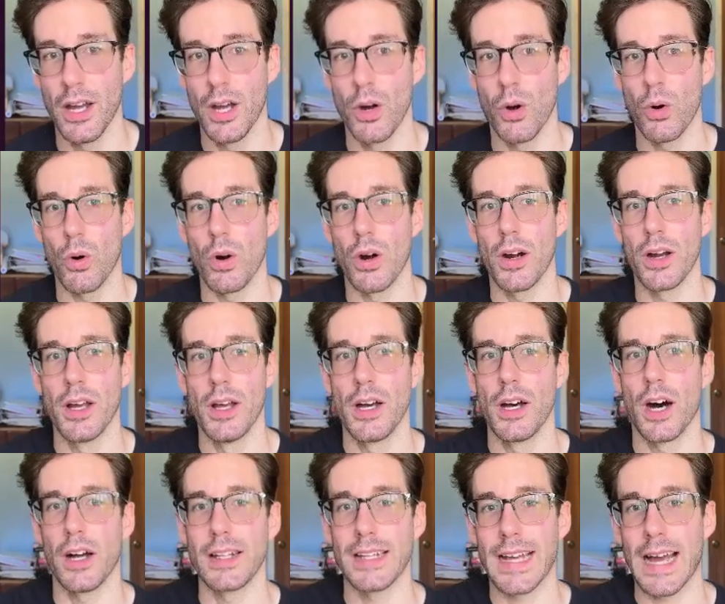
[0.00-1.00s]
or
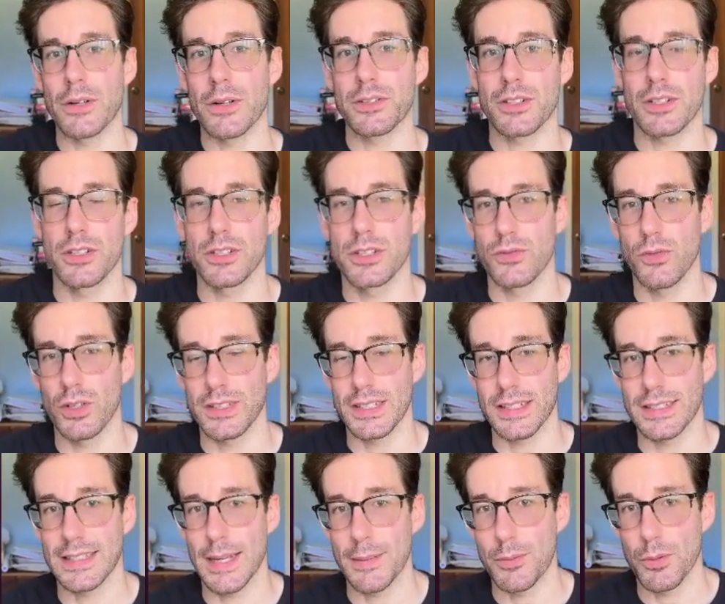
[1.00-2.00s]
on the outskirts of what's
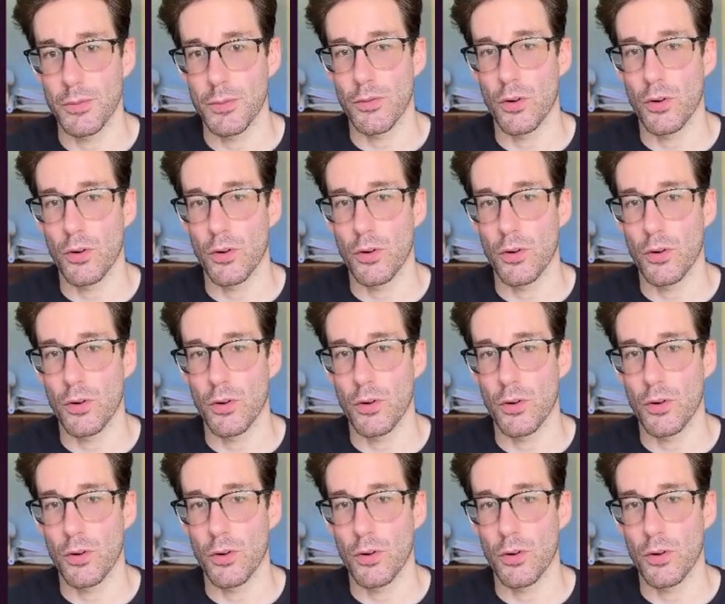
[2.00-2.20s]
acceptable